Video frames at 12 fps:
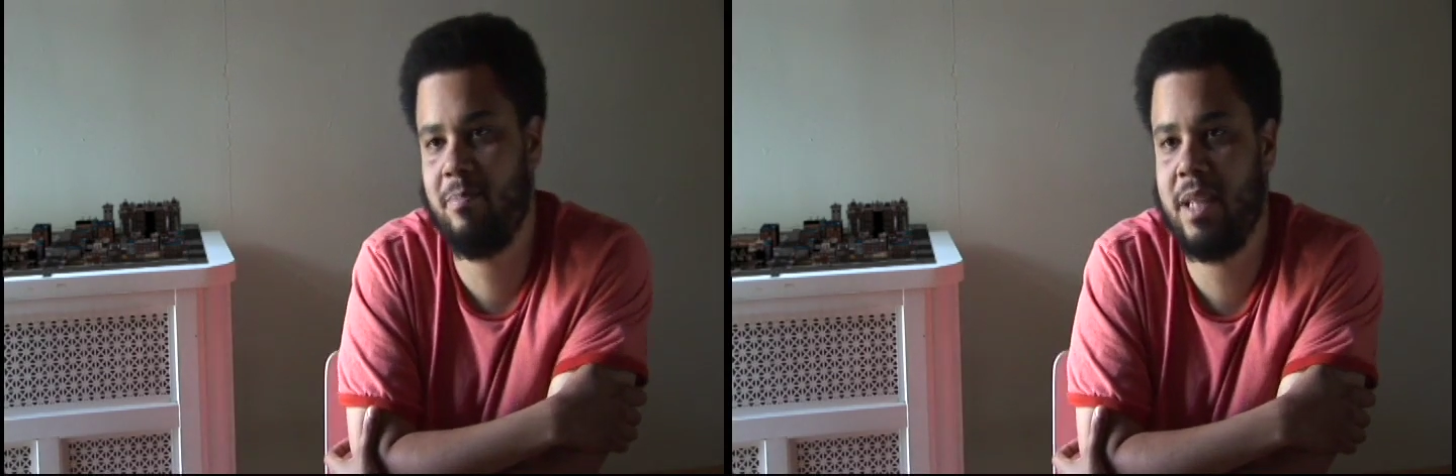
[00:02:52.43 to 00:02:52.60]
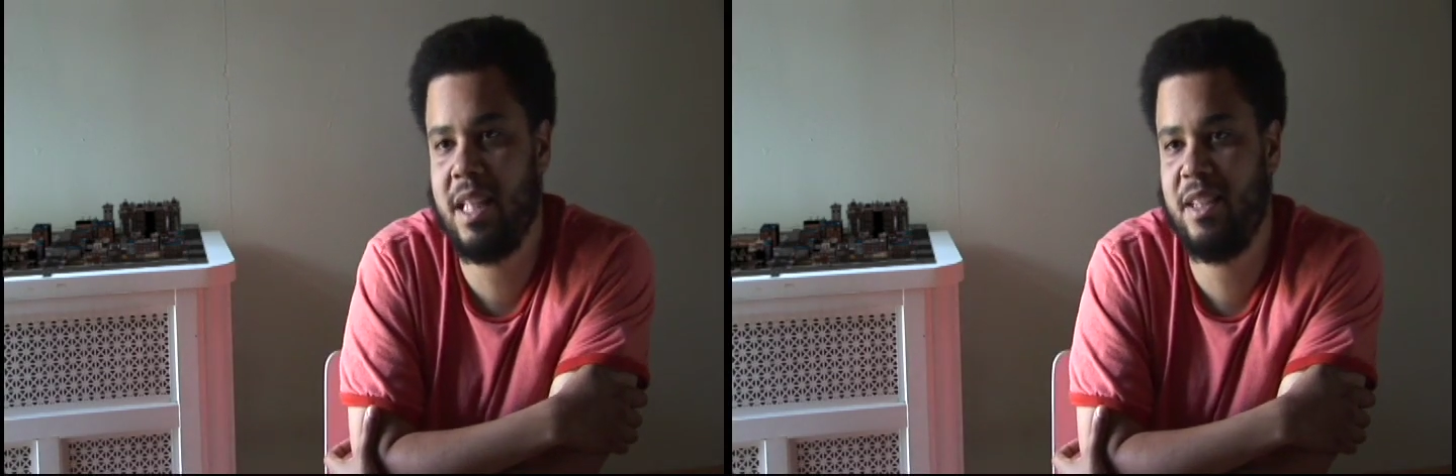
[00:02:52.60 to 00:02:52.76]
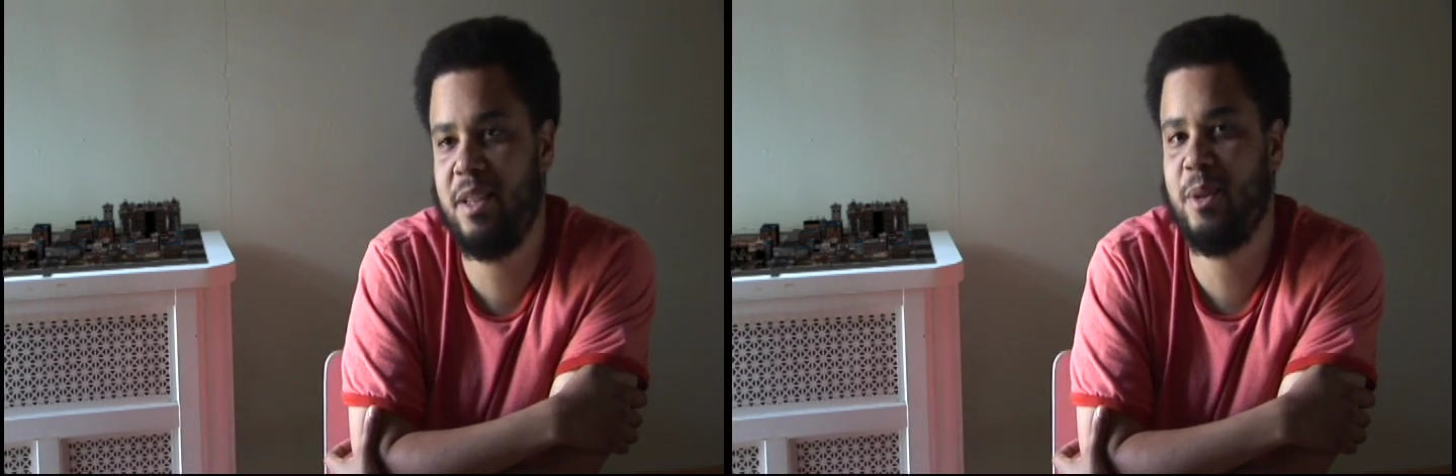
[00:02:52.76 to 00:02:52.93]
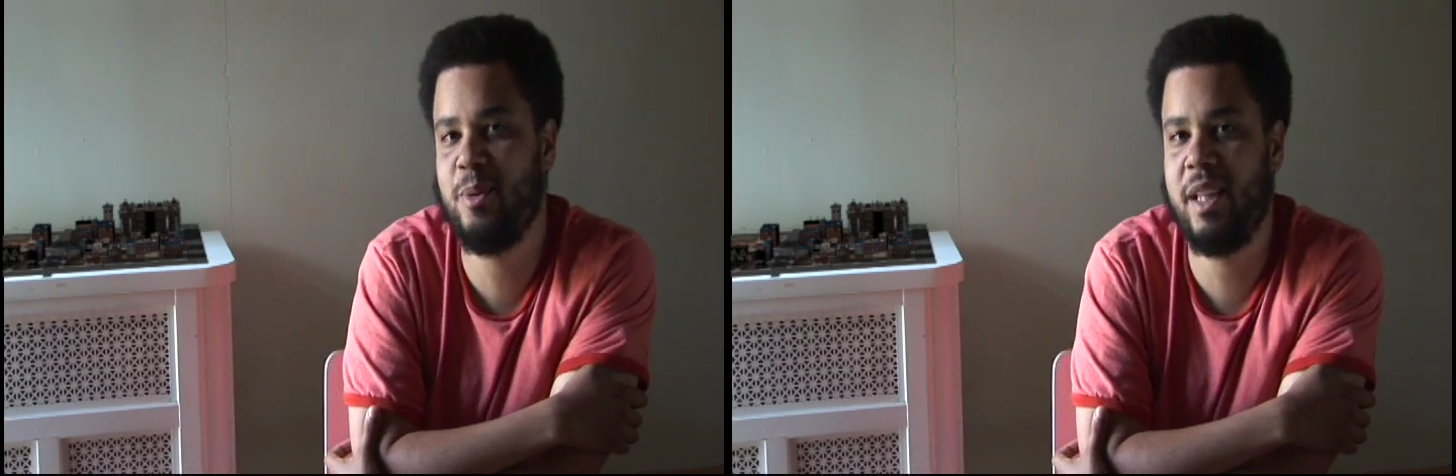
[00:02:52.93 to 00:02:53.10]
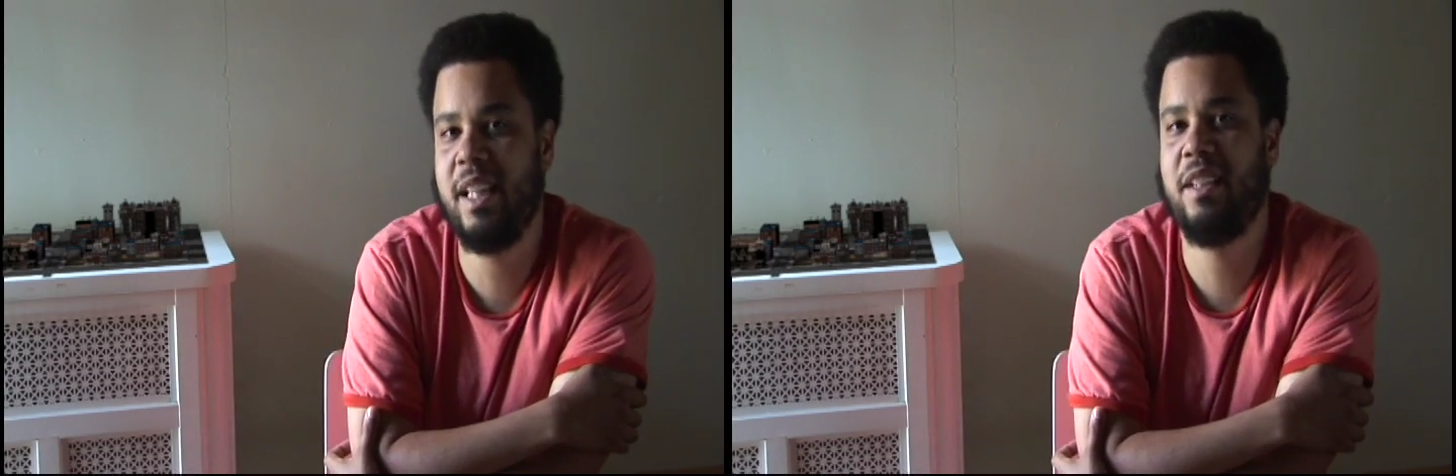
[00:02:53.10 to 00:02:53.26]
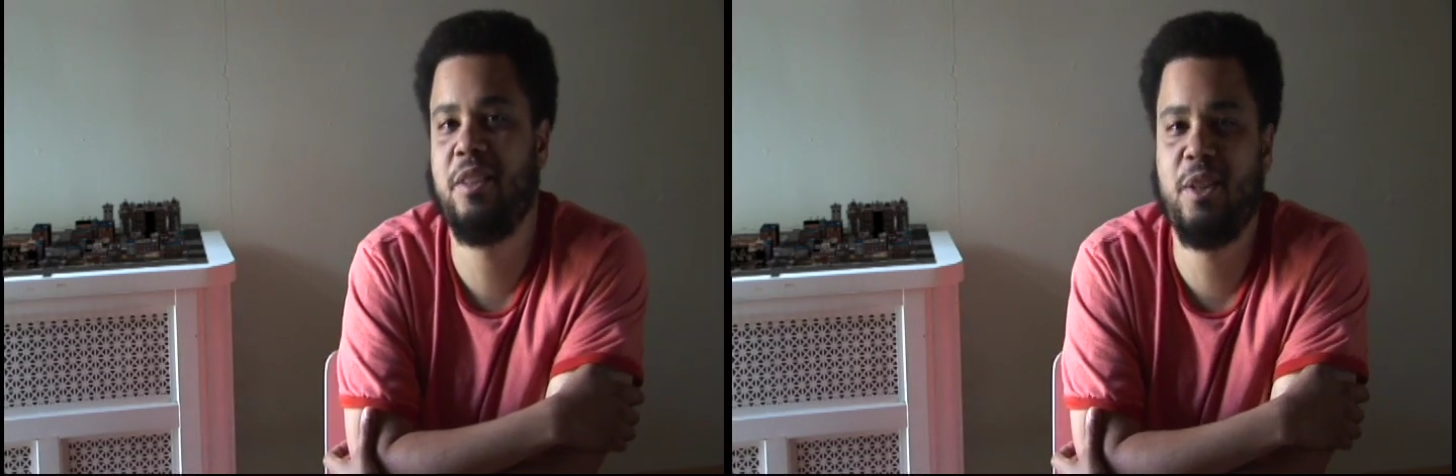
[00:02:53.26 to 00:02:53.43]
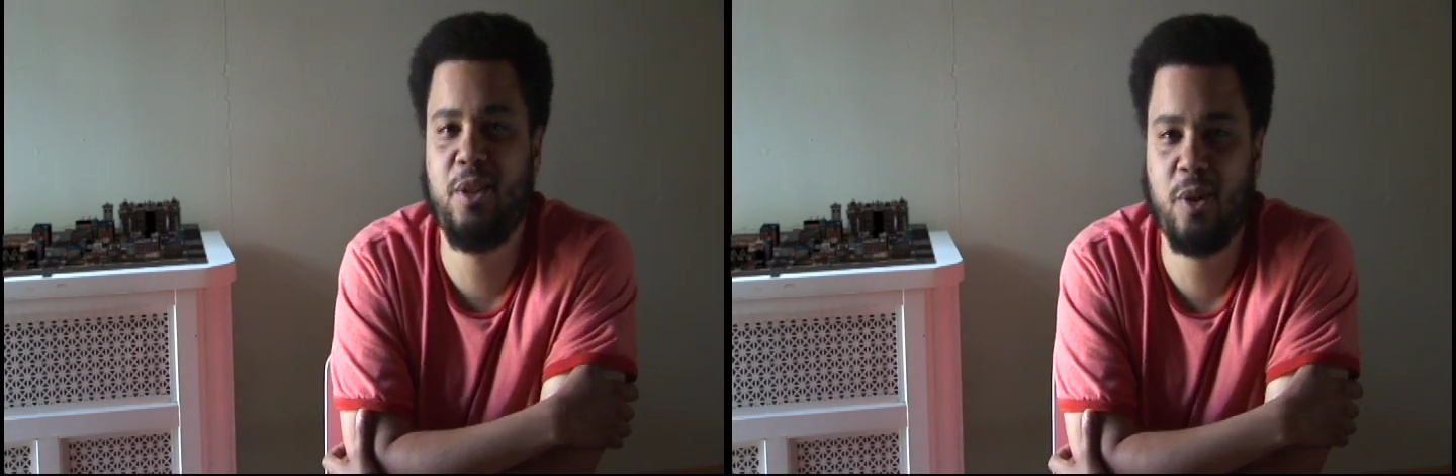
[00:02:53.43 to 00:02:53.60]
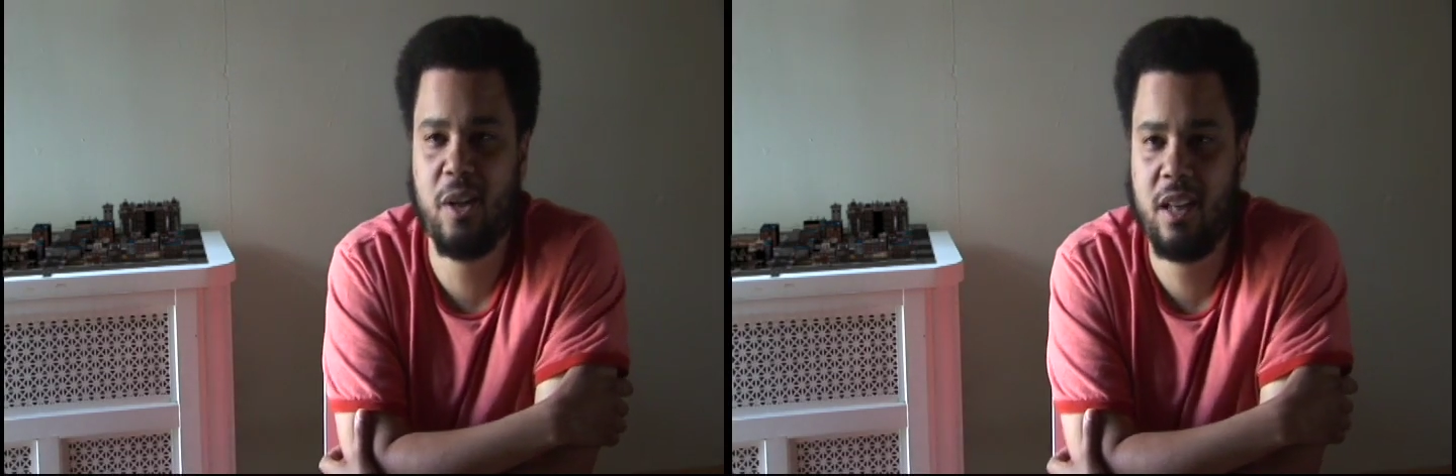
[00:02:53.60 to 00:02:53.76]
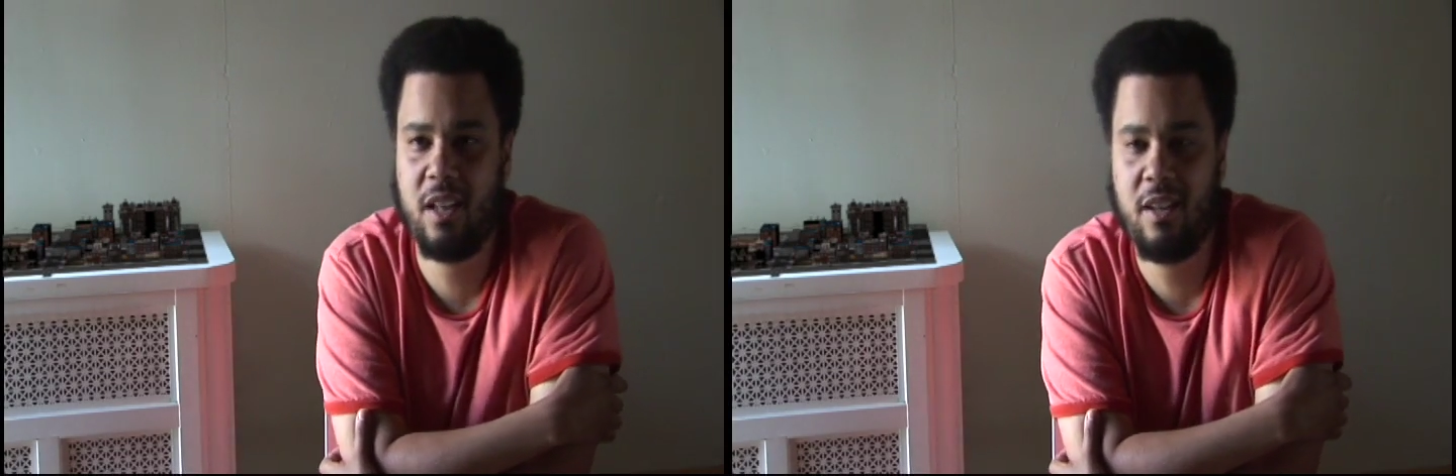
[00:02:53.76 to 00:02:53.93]
BQE in New
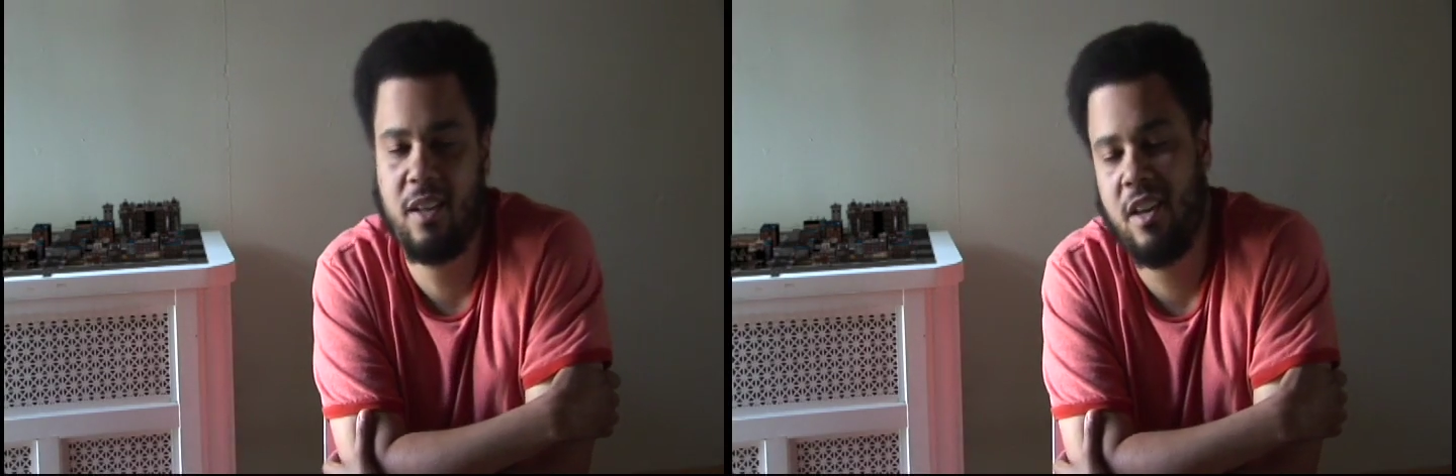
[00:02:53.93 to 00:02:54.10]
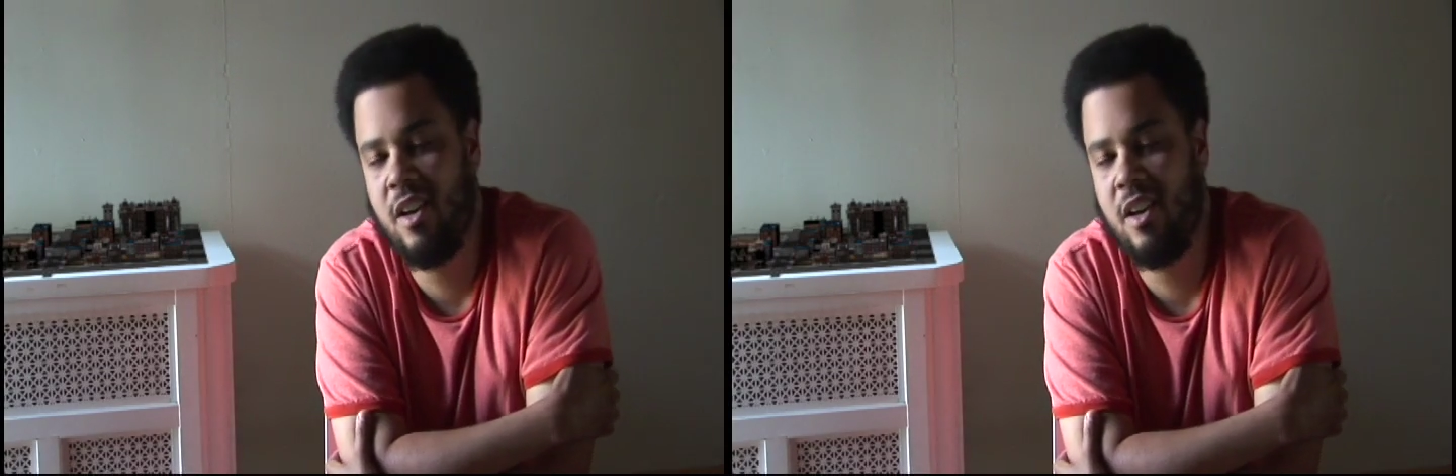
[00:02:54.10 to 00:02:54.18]
York